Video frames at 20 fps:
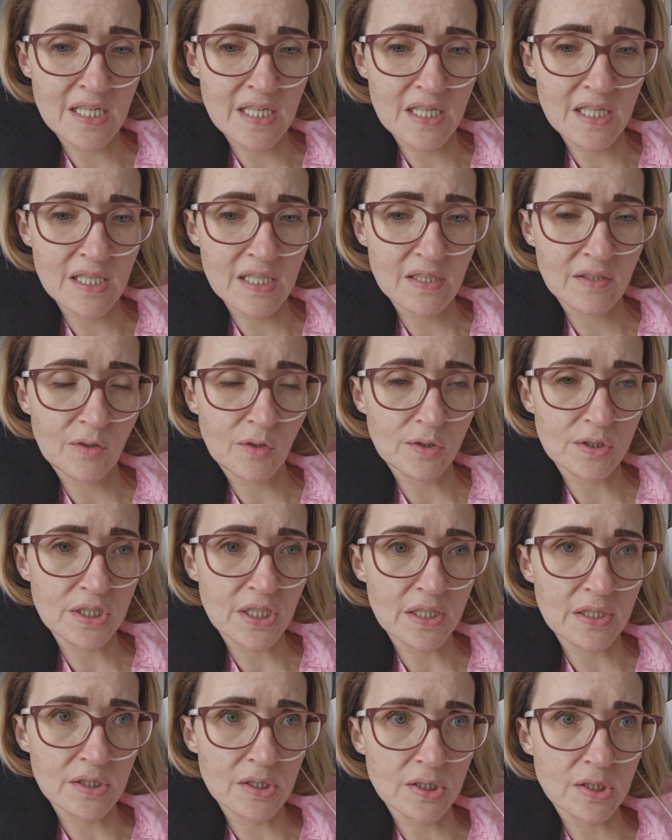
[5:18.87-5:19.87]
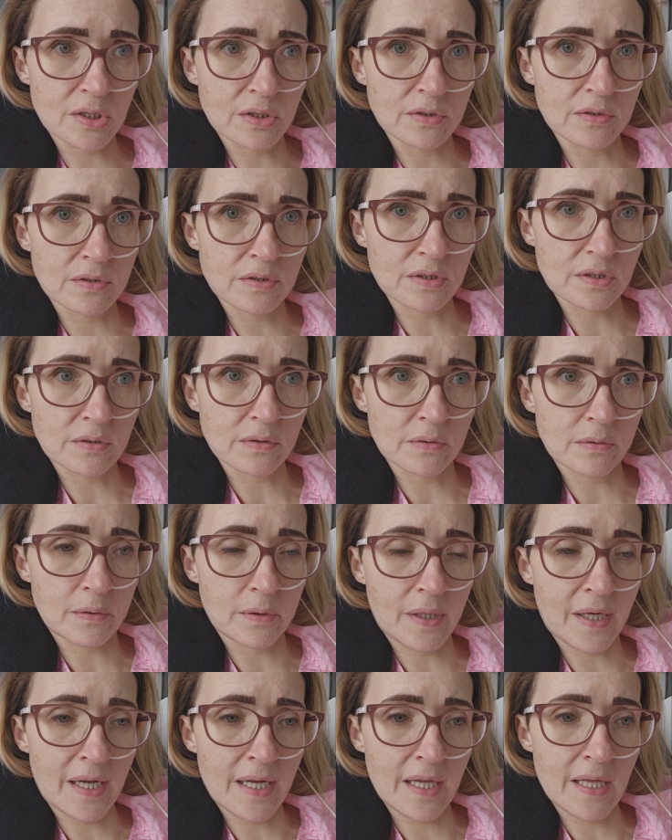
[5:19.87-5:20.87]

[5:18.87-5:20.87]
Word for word: got changed onto a